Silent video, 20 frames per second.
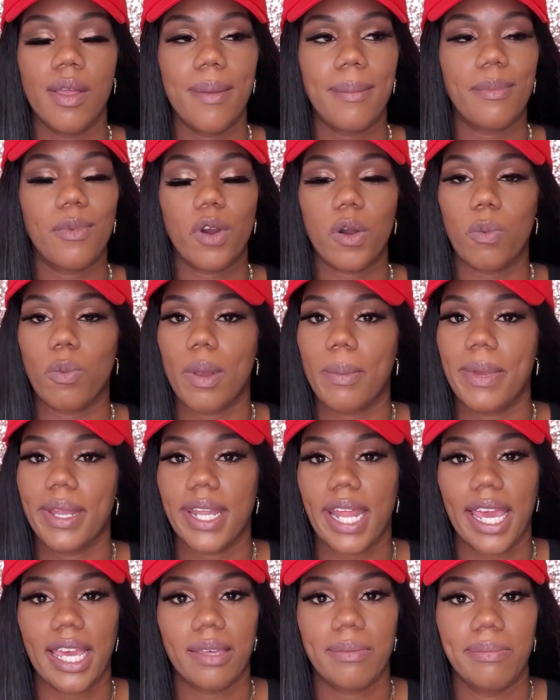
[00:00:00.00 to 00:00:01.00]
more
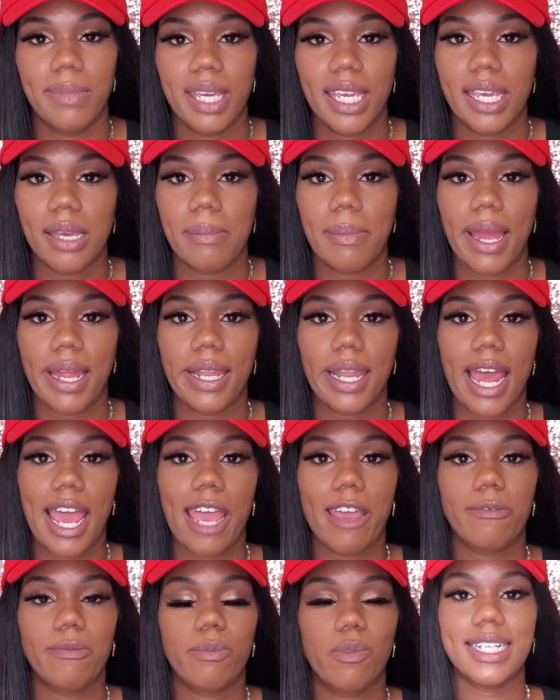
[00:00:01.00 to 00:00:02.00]
women like me in my
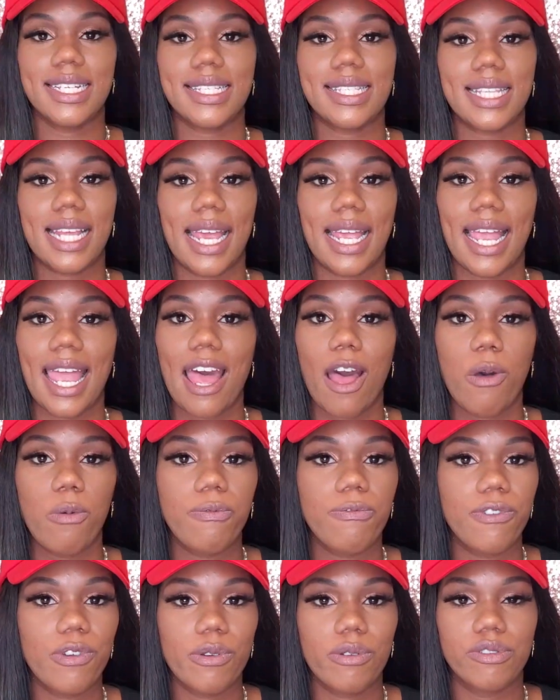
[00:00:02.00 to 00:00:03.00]
life, more just like
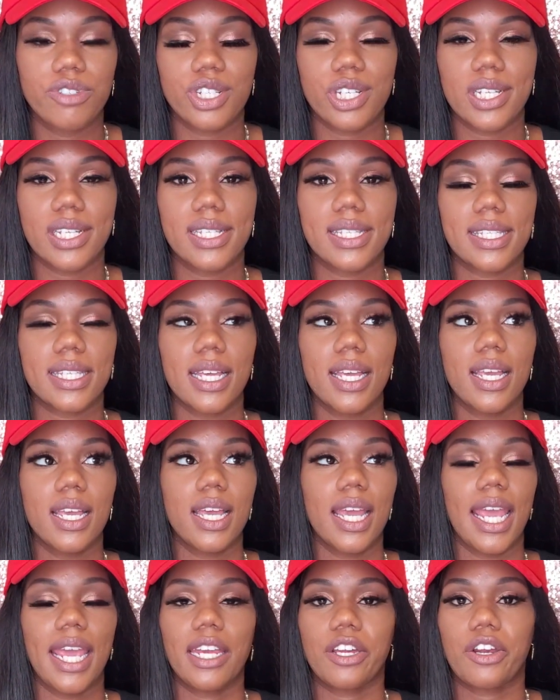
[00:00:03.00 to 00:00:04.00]
helpful, just
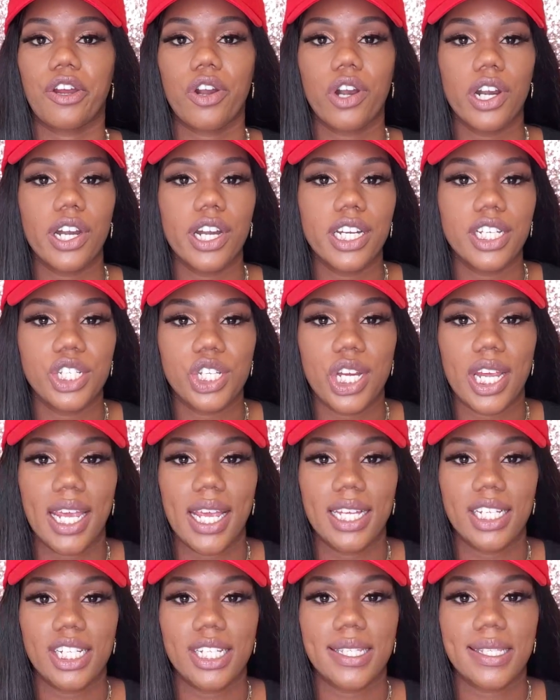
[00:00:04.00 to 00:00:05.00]

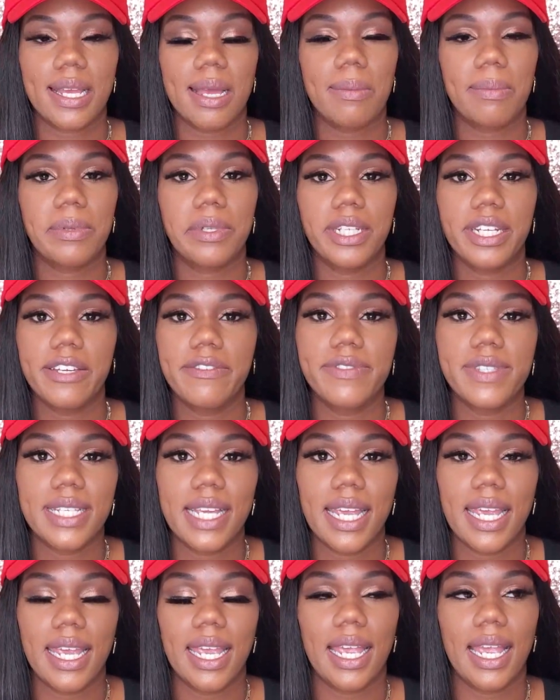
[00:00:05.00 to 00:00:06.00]
encouraging, just
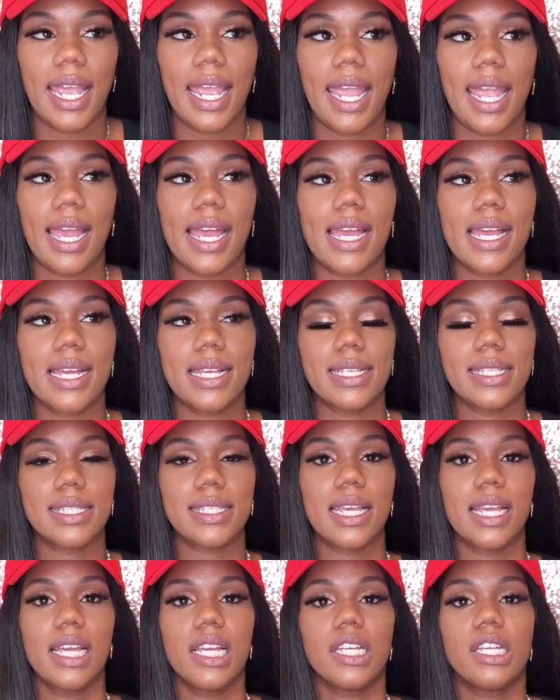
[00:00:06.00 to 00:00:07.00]
uplifting, and
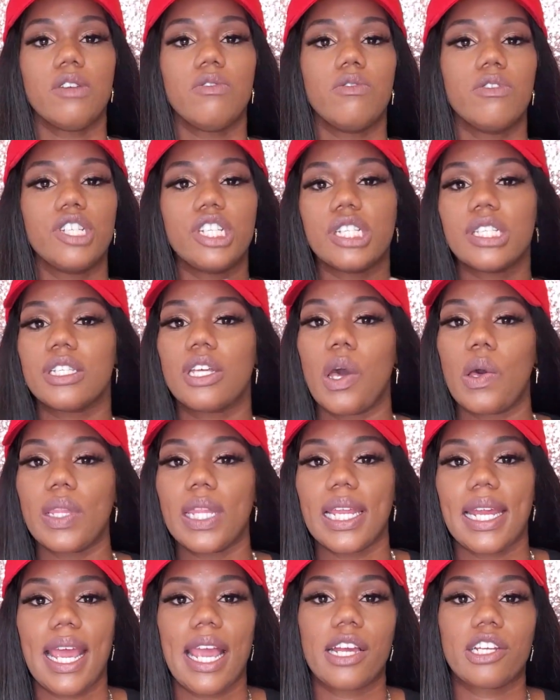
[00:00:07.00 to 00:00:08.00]
who would just go
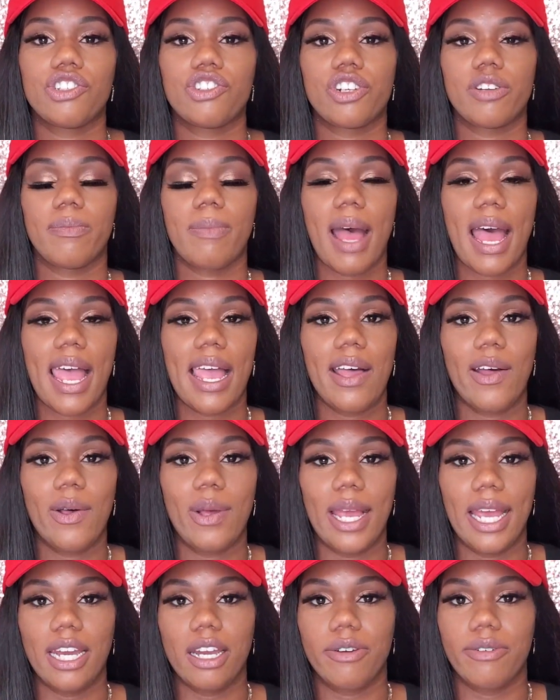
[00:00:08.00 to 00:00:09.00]
that extra mile
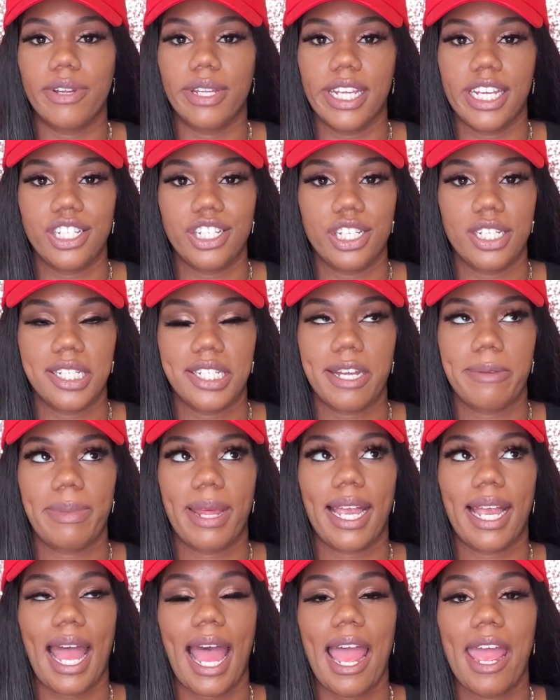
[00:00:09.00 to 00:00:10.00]
in a relationship.
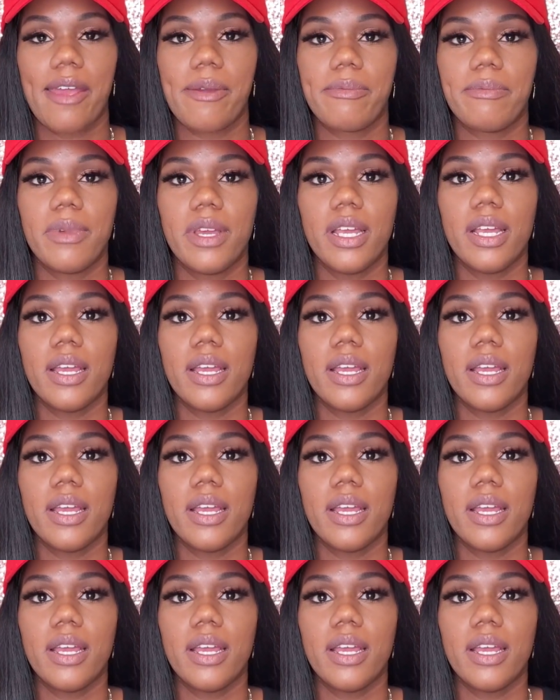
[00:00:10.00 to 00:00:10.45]
Like, I'm